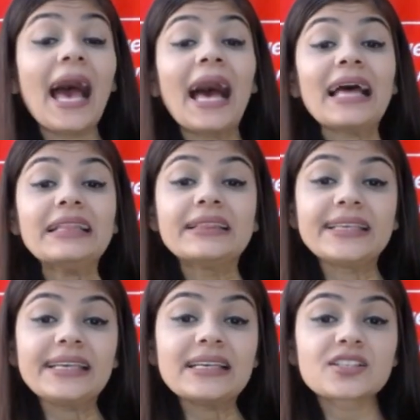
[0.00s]
and
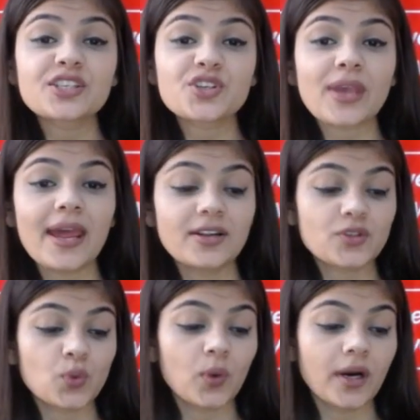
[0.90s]
these
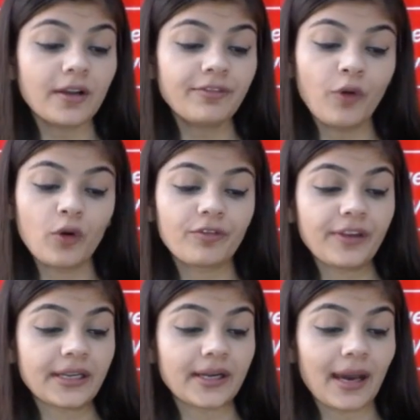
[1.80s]
shares were
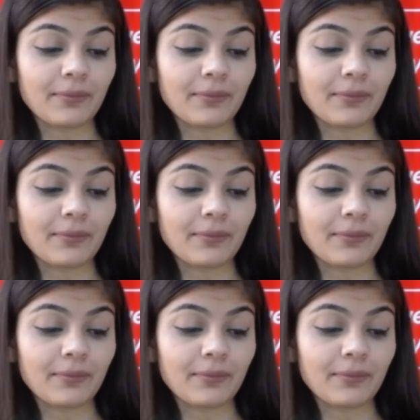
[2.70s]
forfeited.